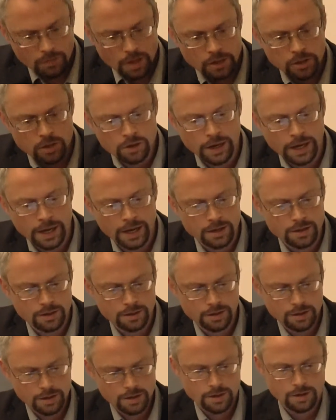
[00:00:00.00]
you had
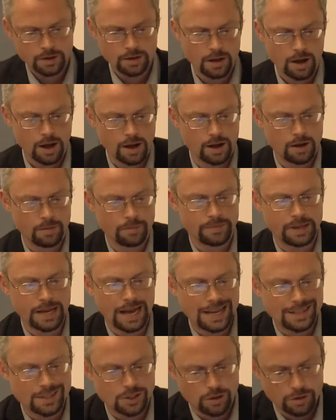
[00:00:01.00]
the
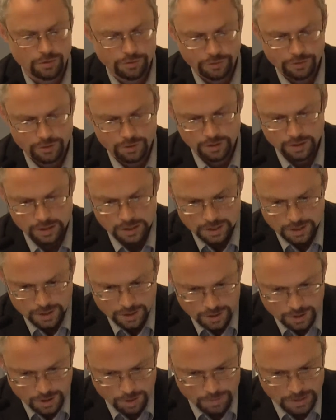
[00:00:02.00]
Azov
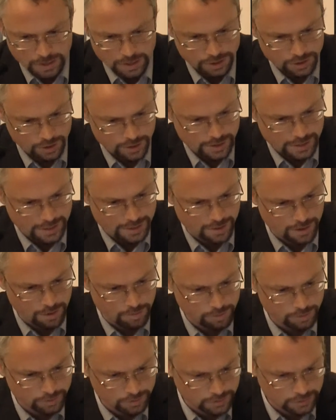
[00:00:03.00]
militia set
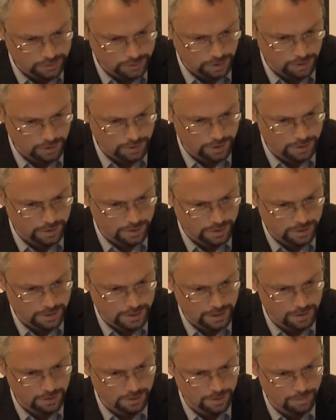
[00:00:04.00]
up. I'll just tell
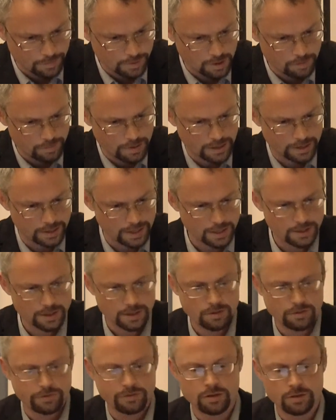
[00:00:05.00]
you something about that. They
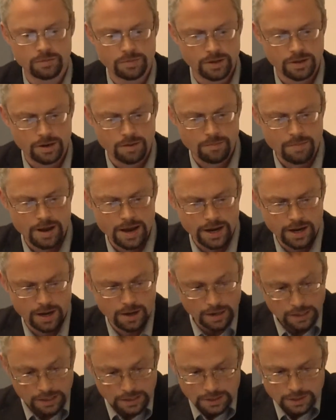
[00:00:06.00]
were formed in May,
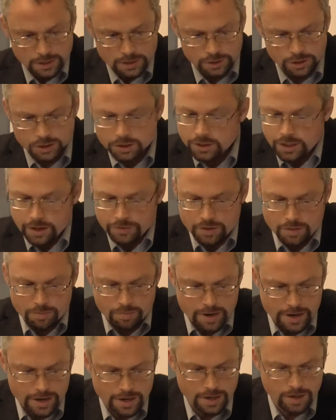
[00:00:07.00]
just after
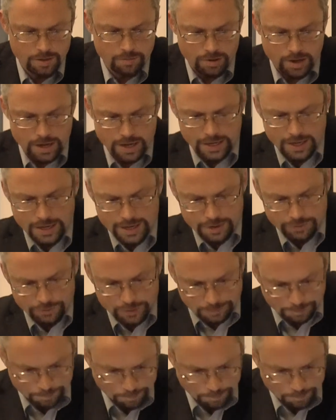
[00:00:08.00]
Brennan and Biden left,